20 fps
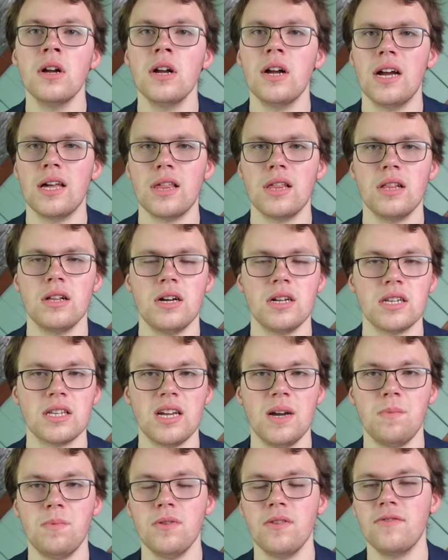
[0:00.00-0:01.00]
I think they lost a
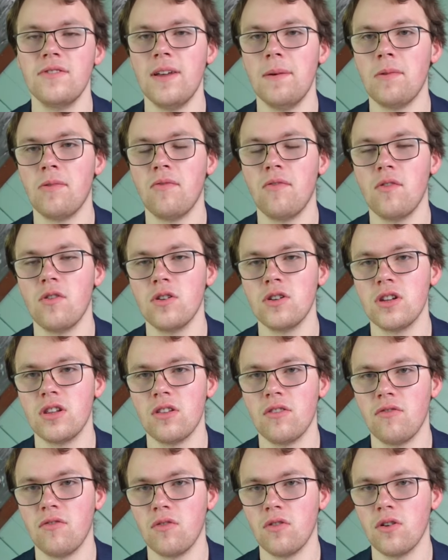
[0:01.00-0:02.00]
couple of depth forwards on
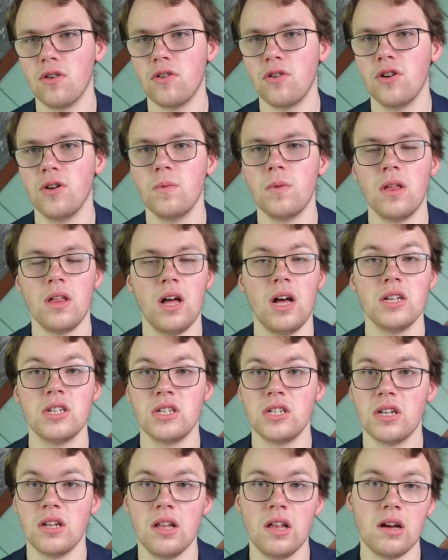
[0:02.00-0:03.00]
the forward group, they
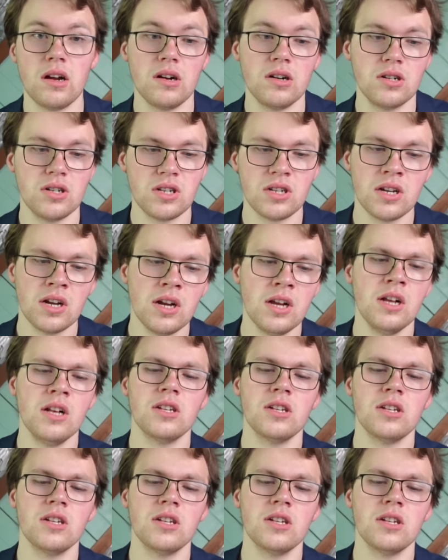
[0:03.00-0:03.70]
lost Stolarz.